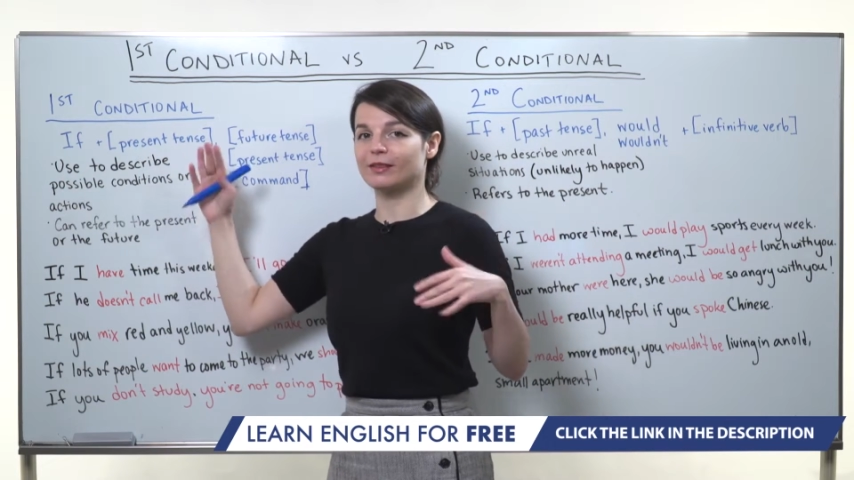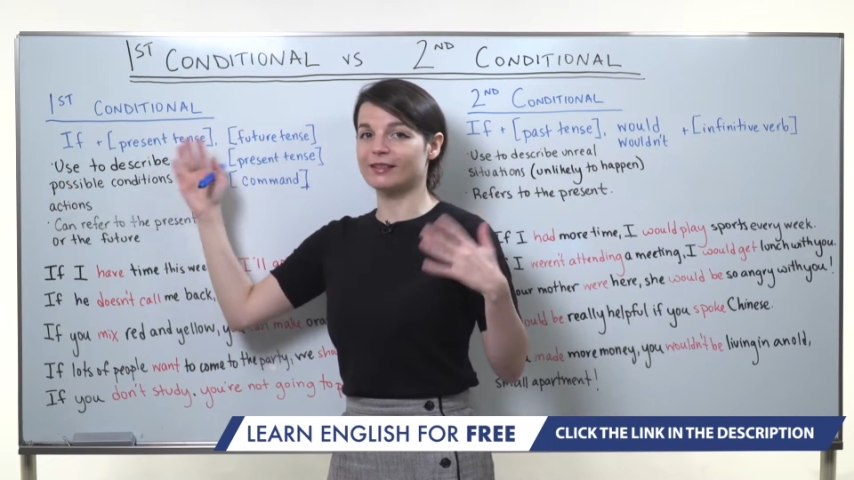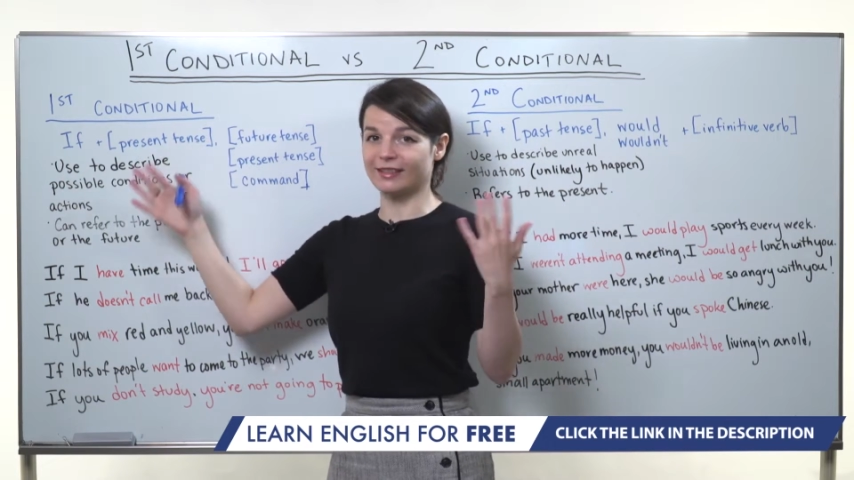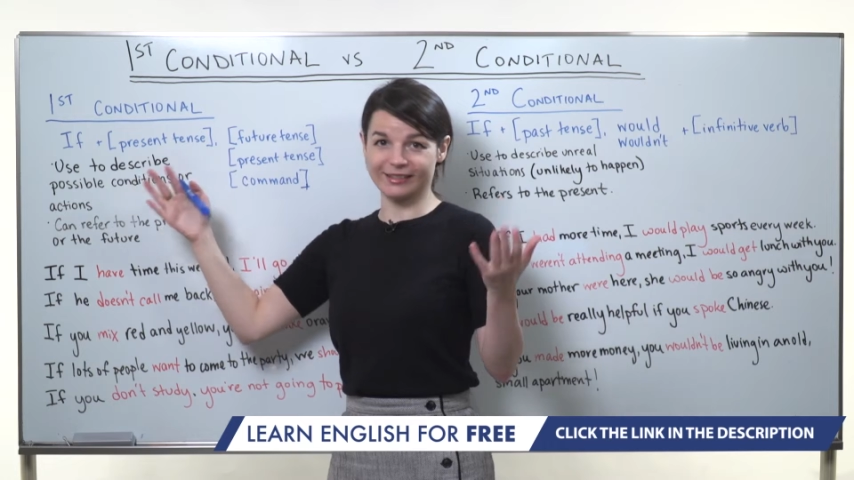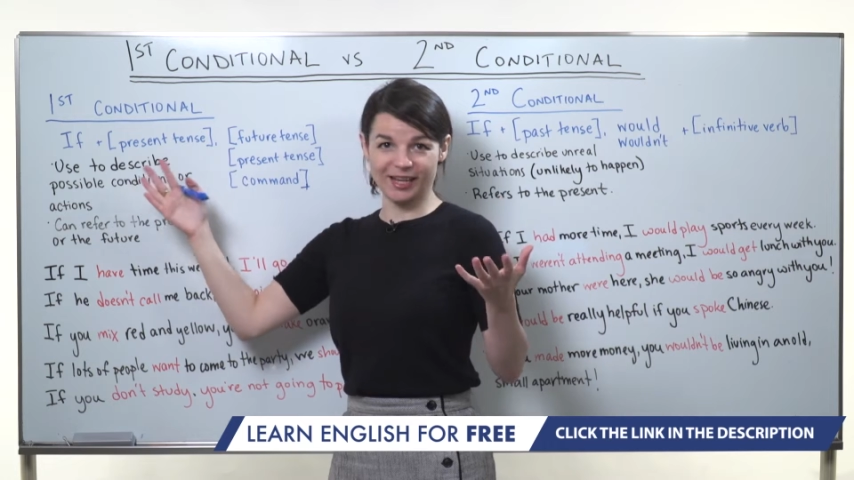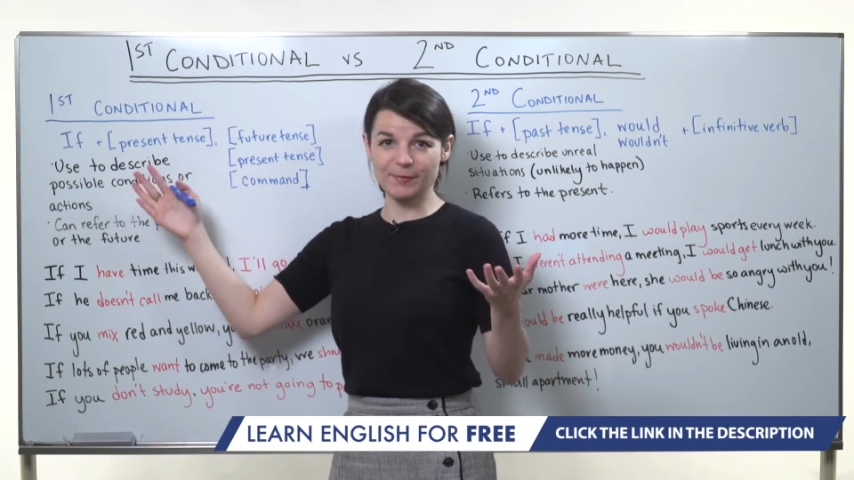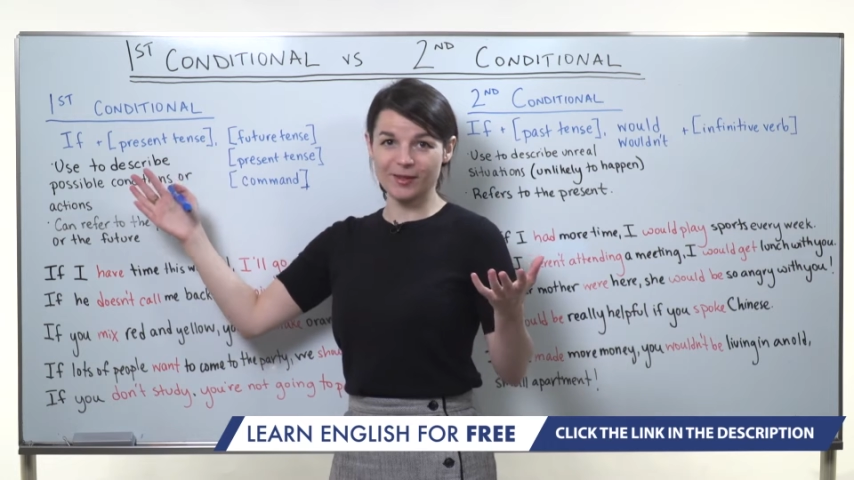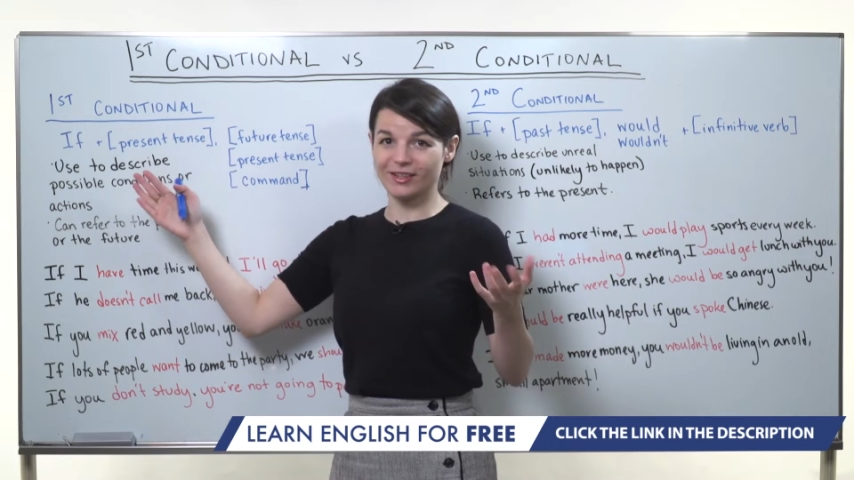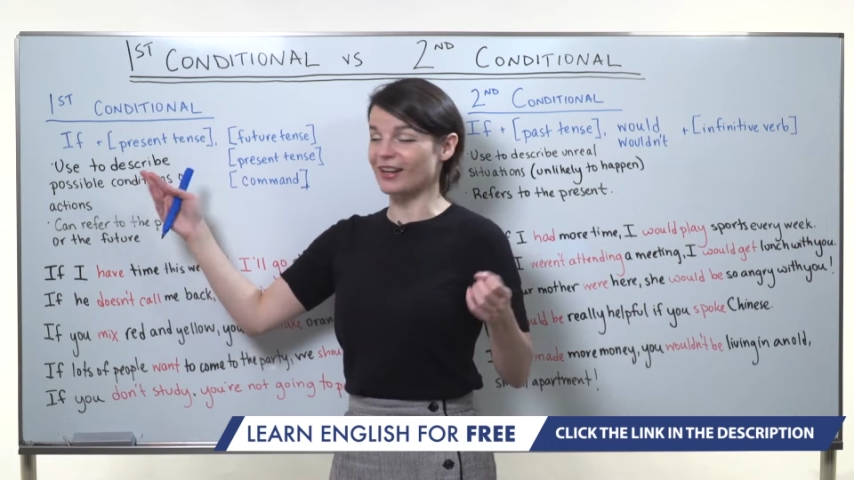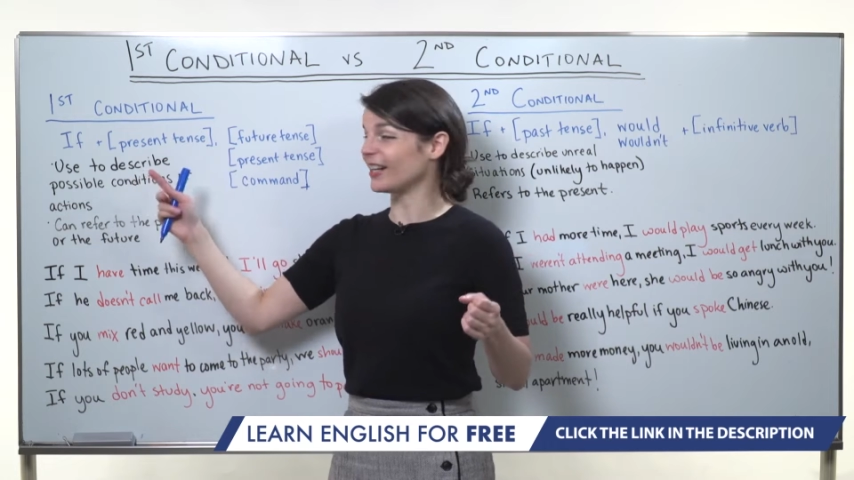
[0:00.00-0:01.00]
that's in the same
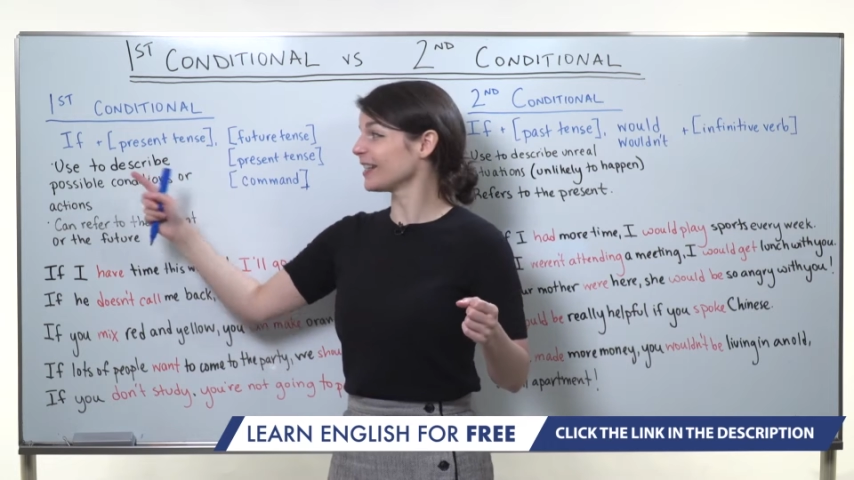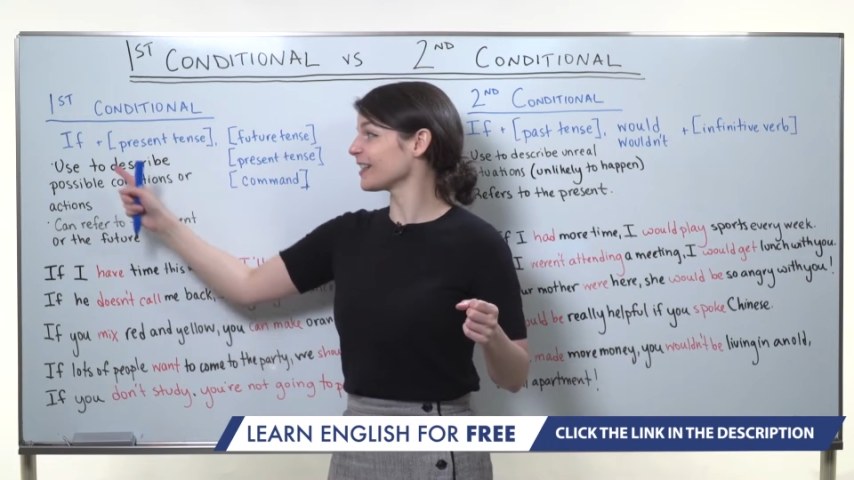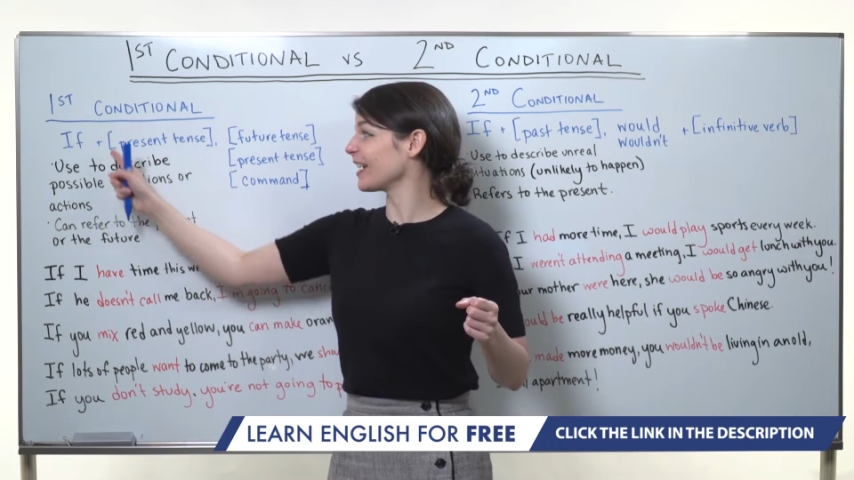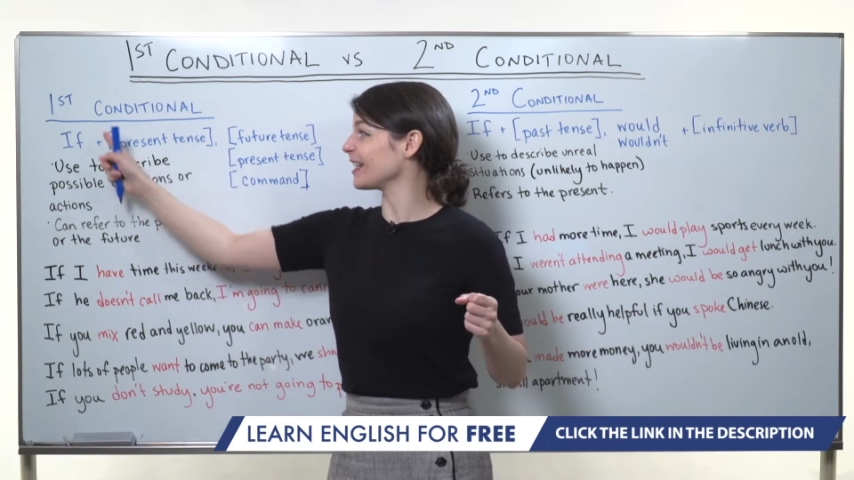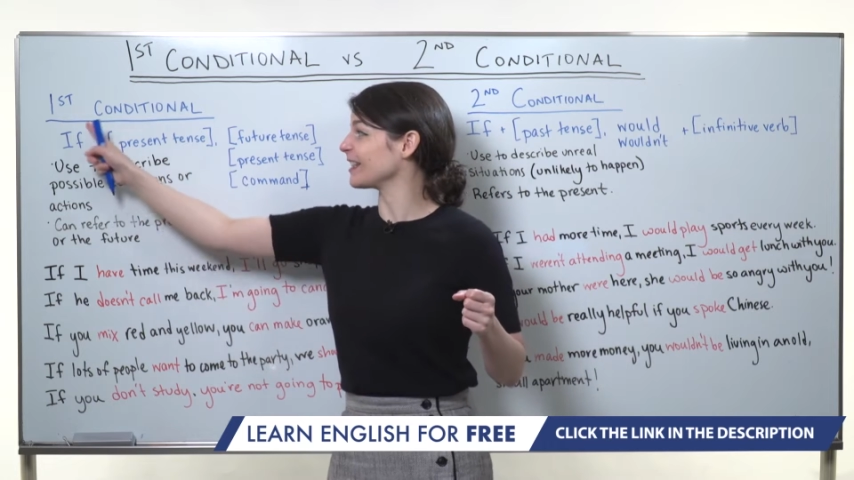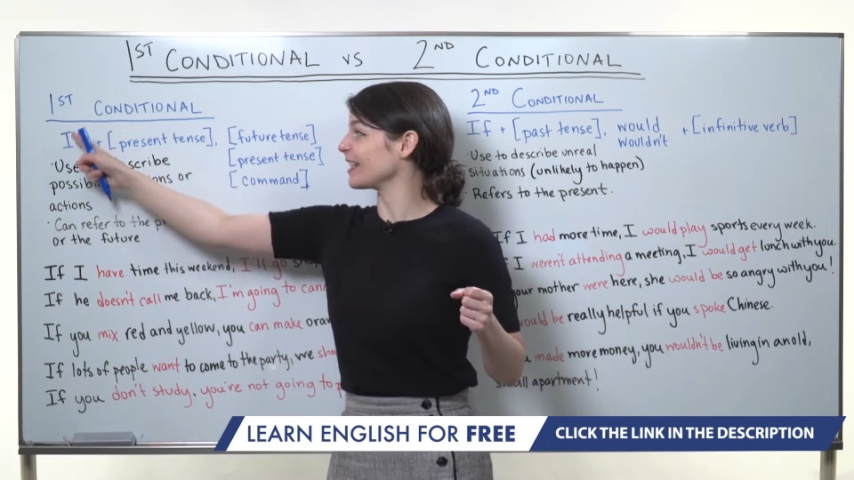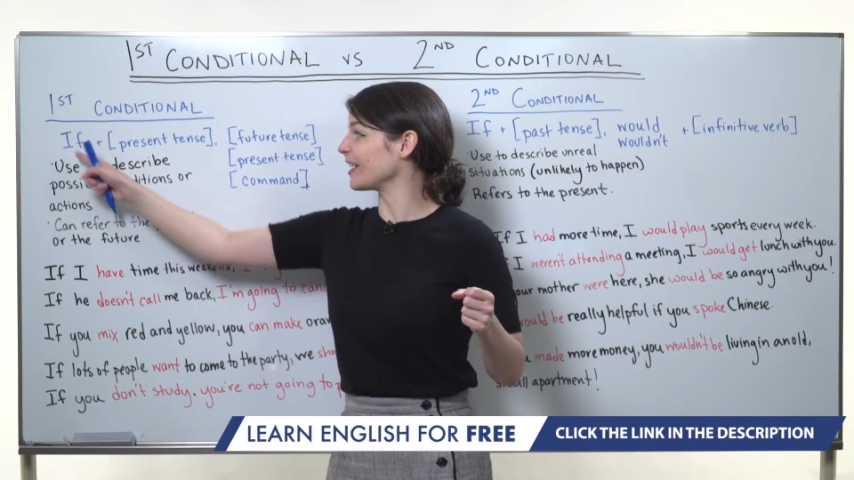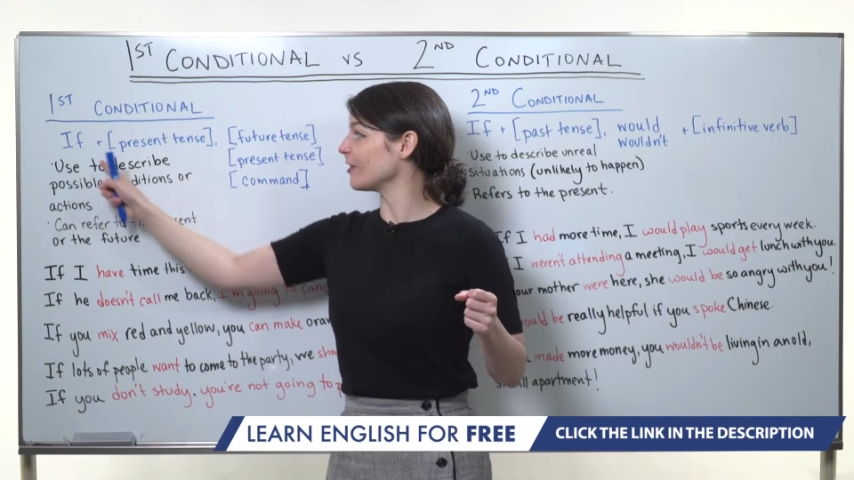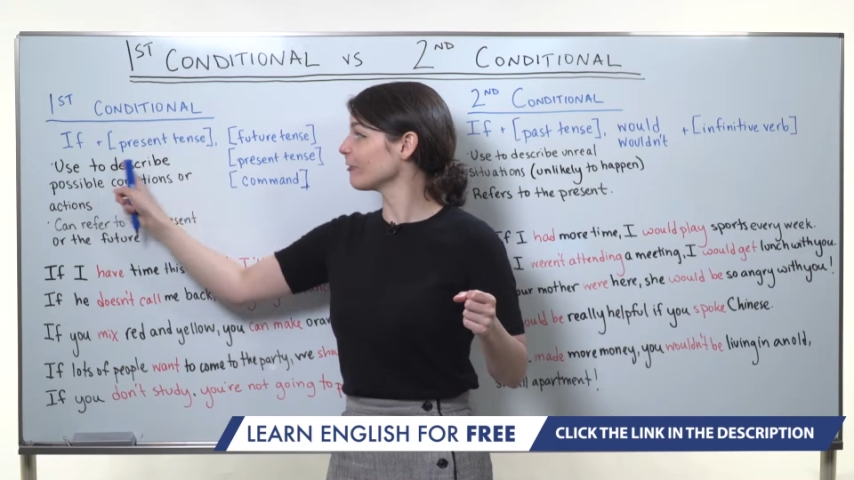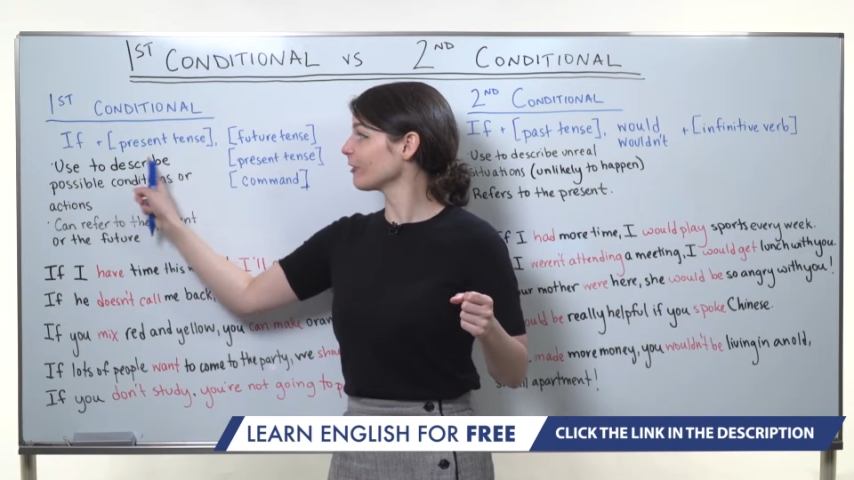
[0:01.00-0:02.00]
clause as the
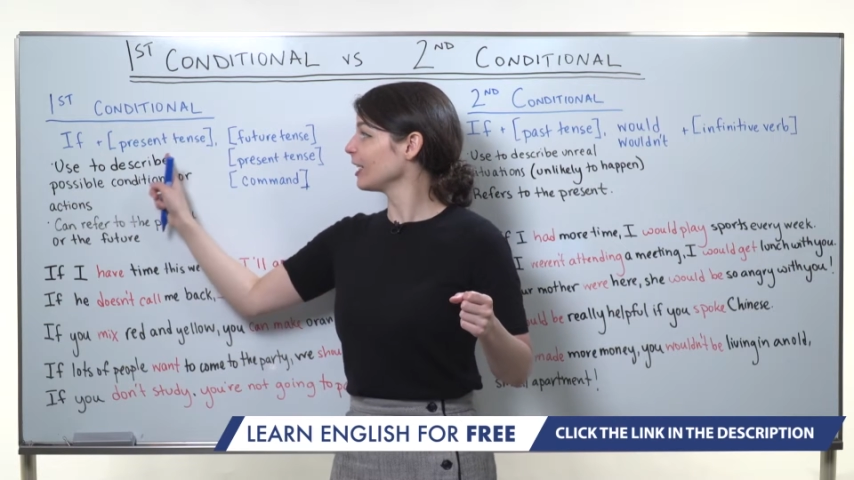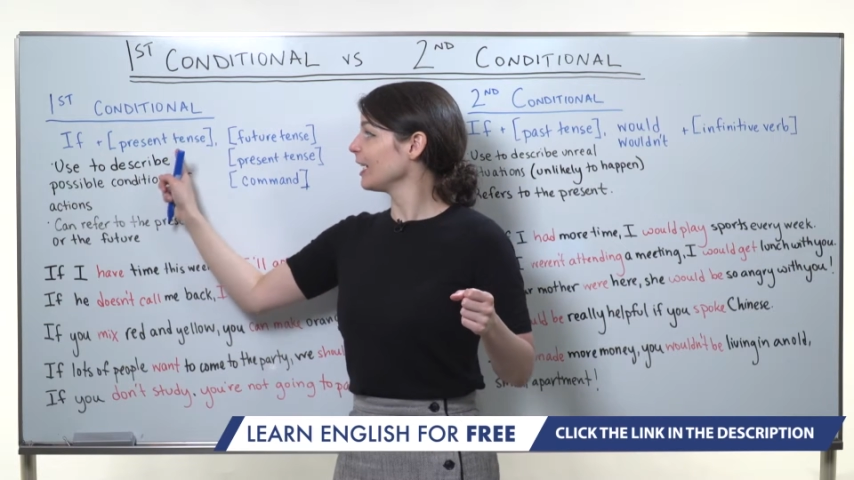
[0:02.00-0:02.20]
if,